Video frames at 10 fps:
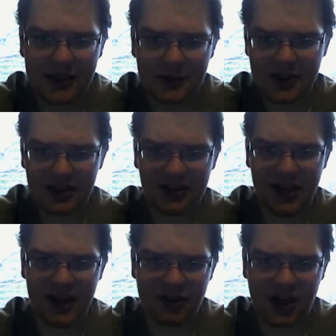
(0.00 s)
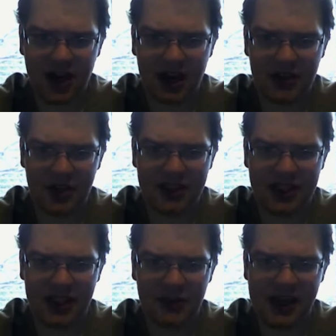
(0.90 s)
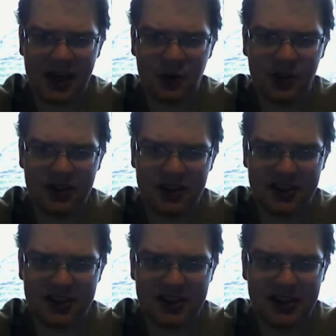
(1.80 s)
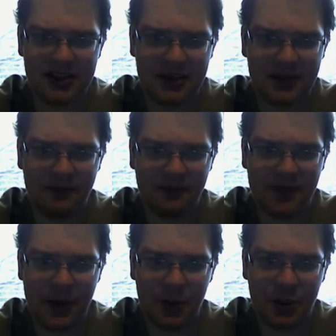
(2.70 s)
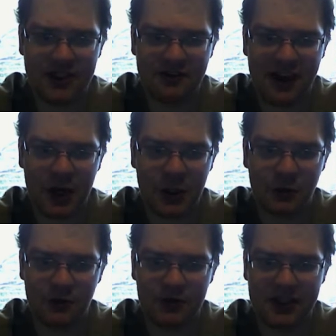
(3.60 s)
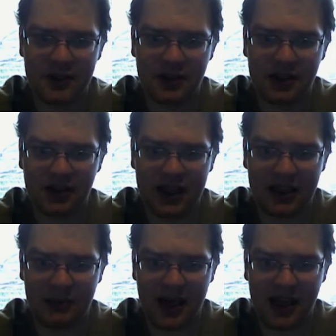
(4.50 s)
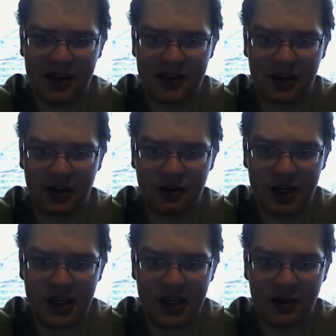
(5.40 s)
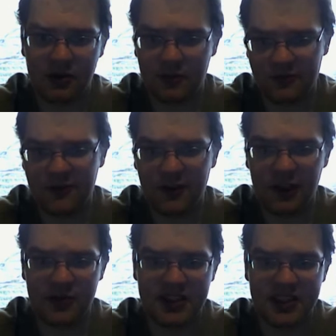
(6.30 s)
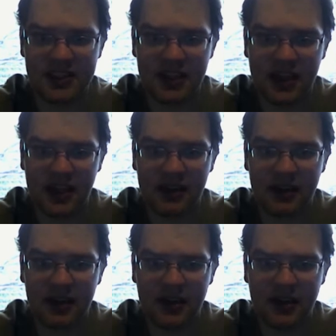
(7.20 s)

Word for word: There was a lot of talk in the town that it wouldn't succeed, and it would just fade into obscurity like the Panasonic three D O, Philips C D I,